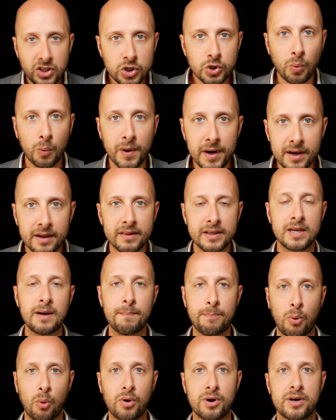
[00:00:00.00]
is really
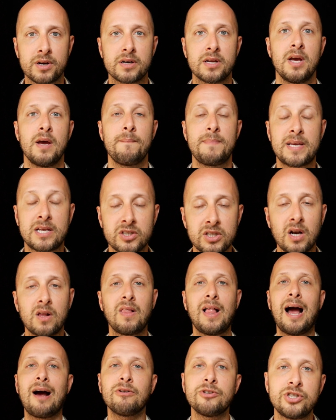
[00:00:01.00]
important because it
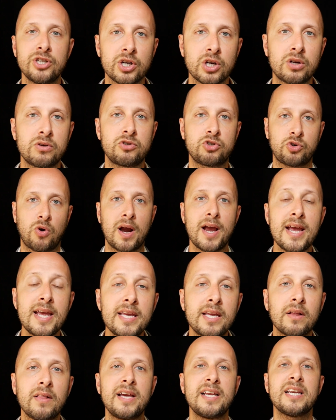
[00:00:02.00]
allows you to
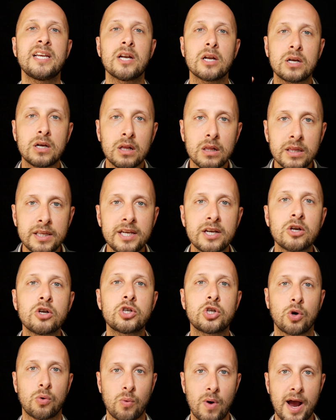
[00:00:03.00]
triangulate in a clear,
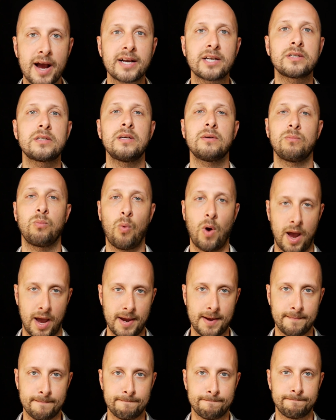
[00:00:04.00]
direct
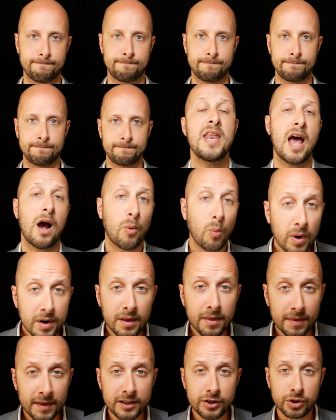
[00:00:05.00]
way. Now, one
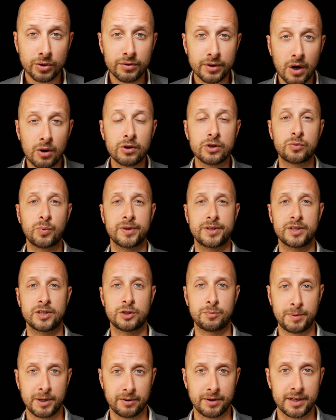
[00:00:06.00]
of the things you'll notice with
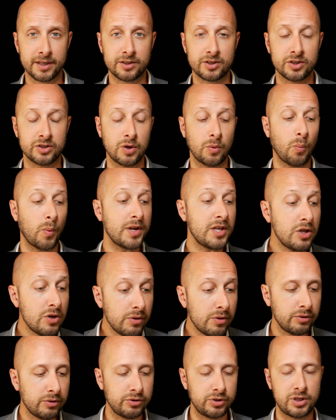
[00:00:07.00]
experience is that when
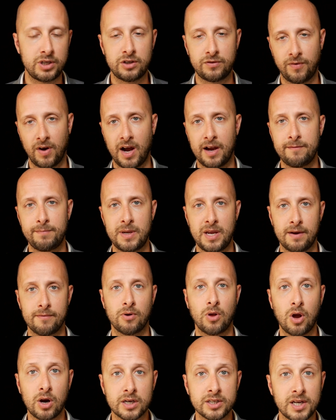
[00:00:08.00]
you use these 5
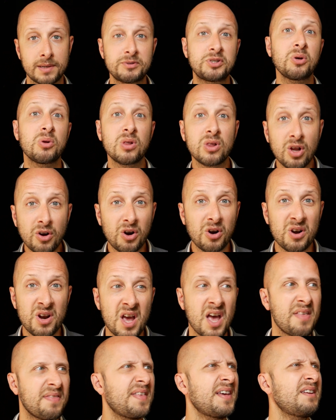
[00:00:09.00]
behavioral archetypes, you'll learn
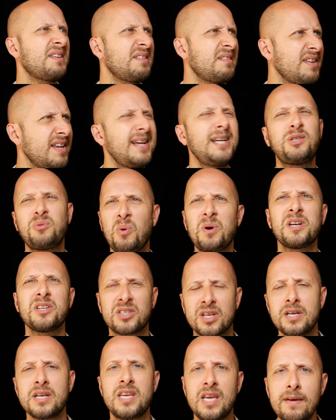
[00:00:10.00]
that each one is
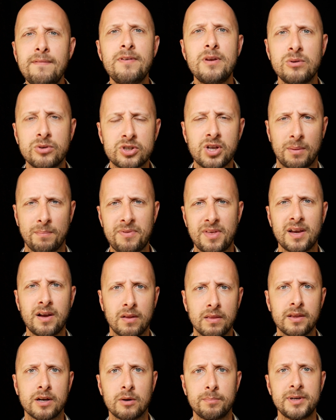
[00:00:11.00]
going to give you something a
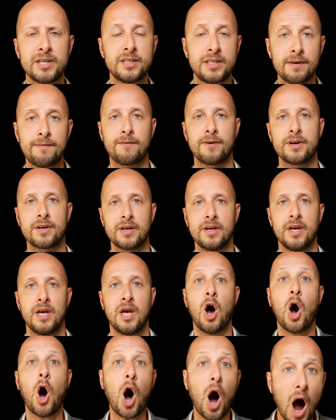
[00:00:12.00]
little bit different.
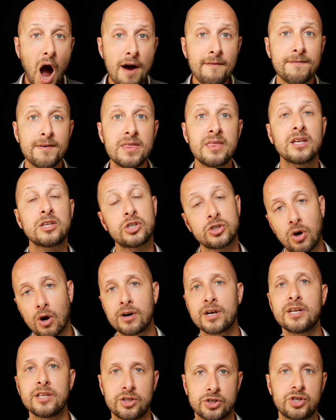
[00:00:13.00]
Often the
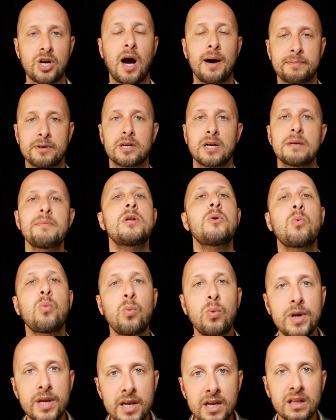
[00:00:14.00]
started and stopped are going to be
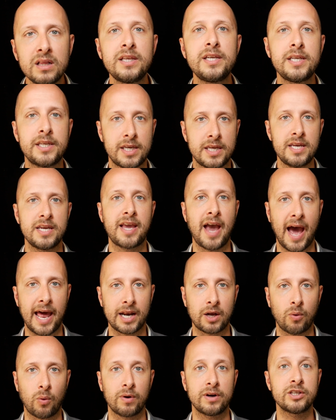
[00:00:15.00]
really key
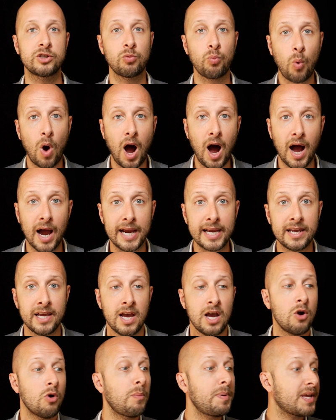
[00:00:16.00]
categories. Why?
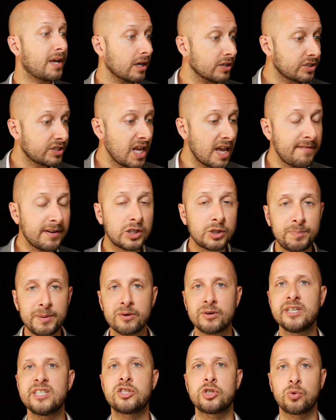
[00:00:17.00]
Well, because they've
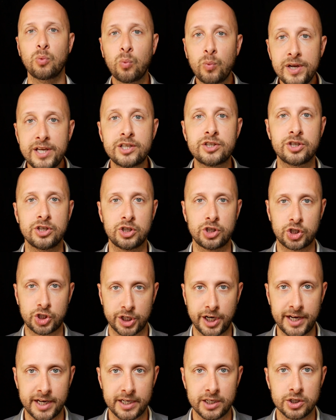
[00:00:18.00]
experienced recent
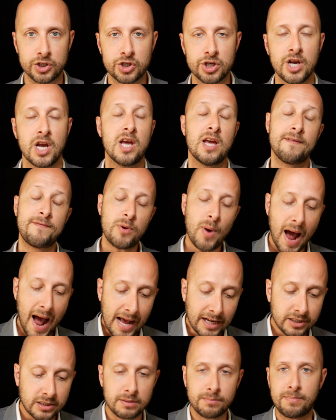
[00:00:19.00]
change. If you
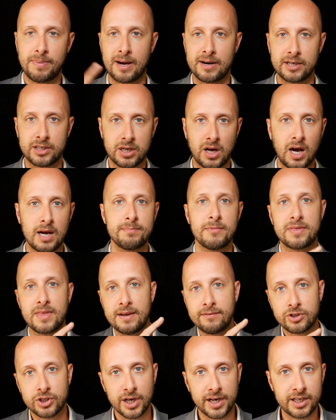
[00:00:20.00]
ask them about a time that
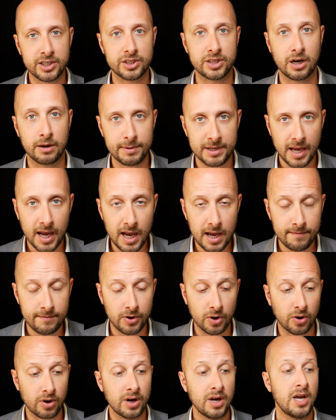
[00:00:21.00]
they've changed their
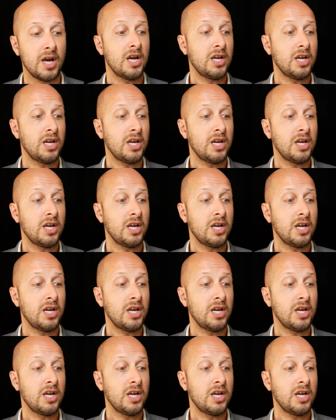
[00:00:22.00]
behavior,